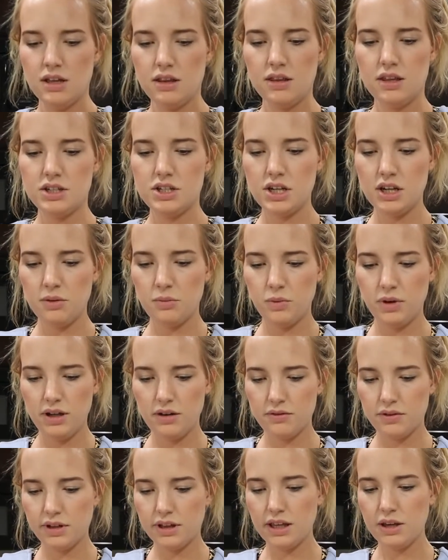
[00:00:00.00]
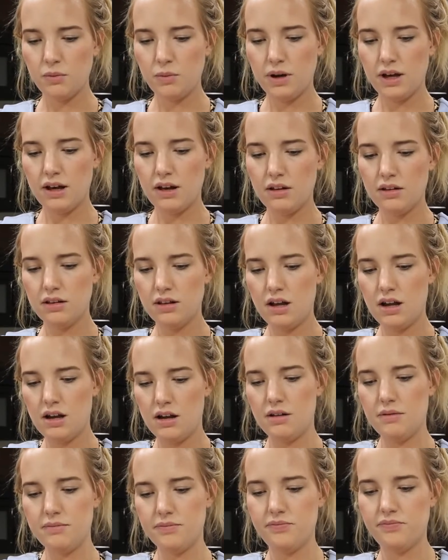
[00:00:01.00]
The gym went really well.
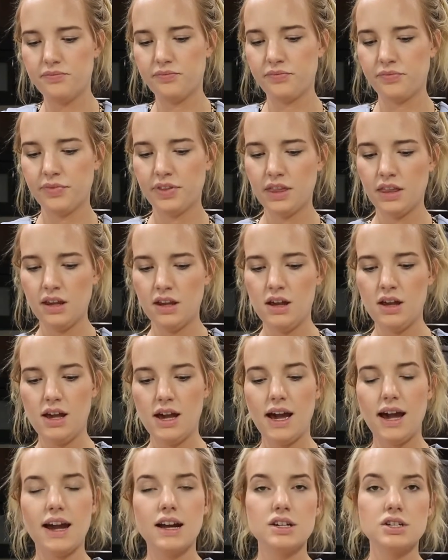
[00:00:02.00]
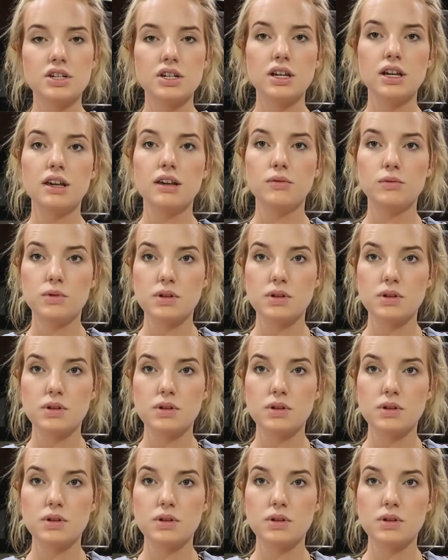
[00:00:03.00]
Actually